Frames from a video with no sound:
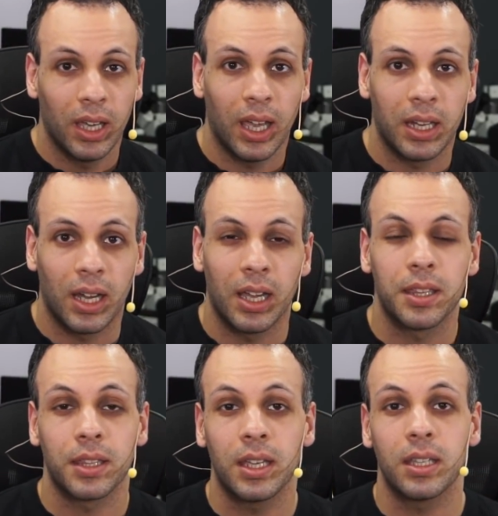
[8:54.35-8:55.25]
And I
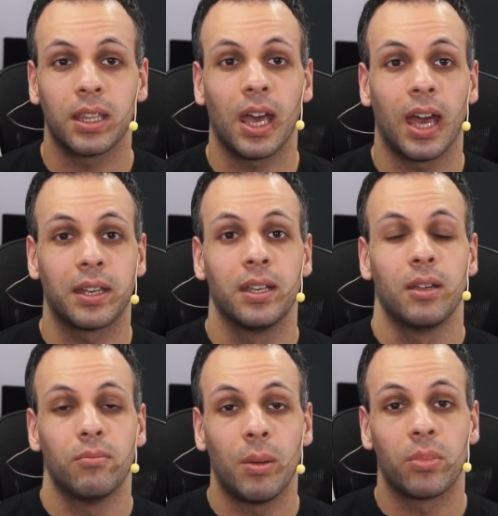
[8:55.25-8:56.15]
think that
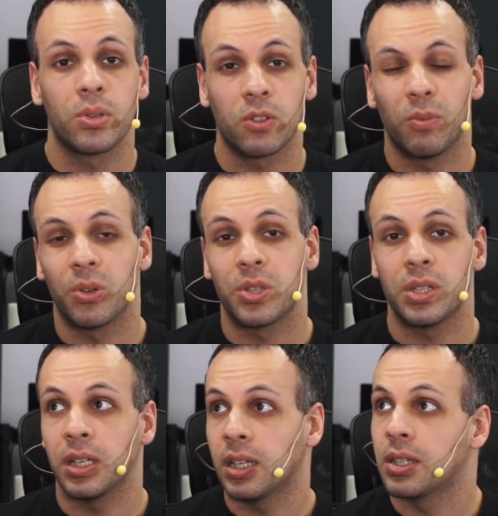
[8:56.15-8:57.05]
members of both
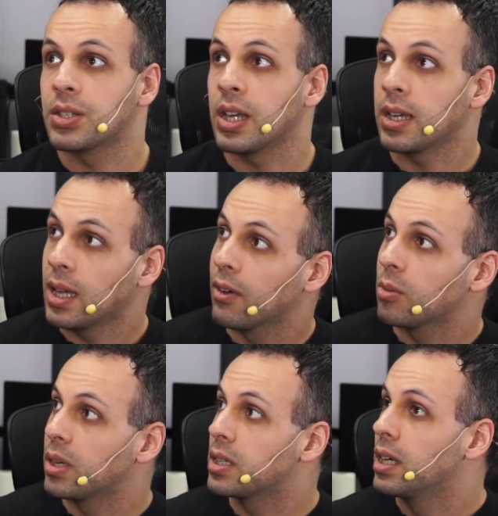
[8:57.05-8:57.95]
city and state
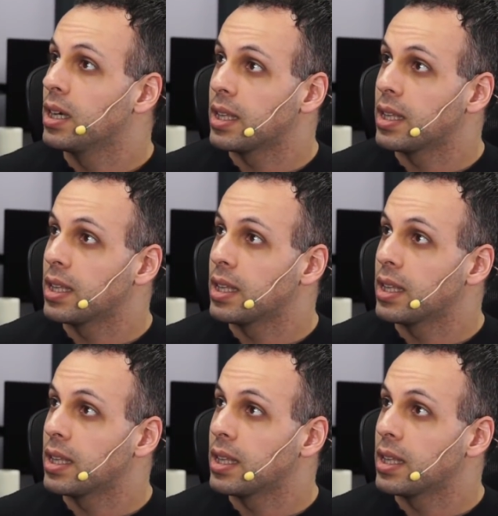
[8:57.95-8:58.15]
government